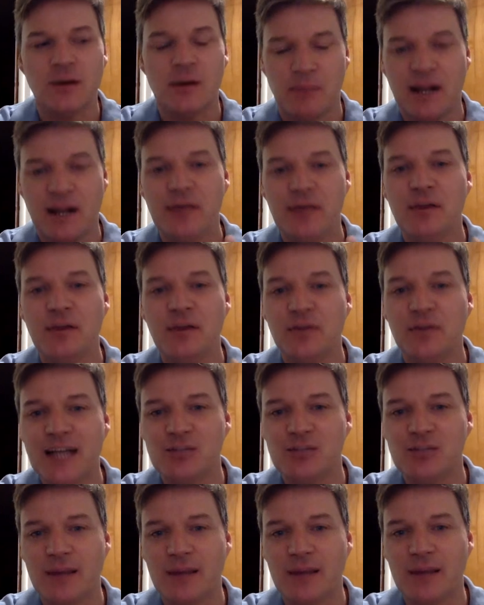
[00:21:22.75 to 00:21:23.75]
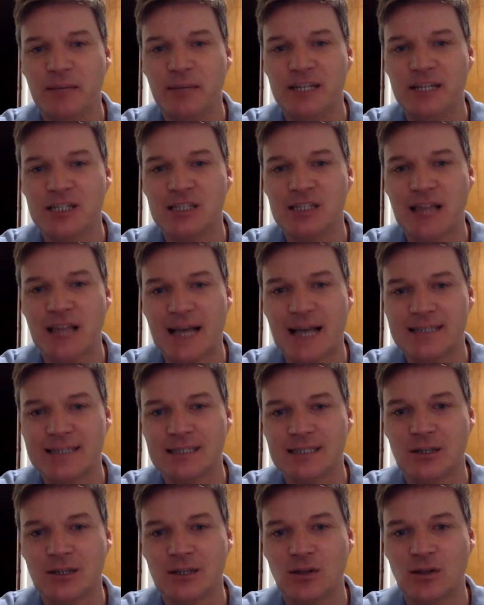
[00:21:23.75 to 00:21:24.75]
But I think that's why the peaches
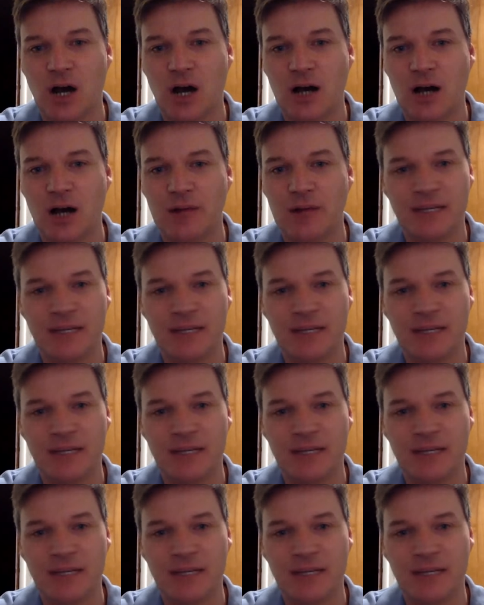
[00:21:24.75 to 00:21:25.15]
lasted so long,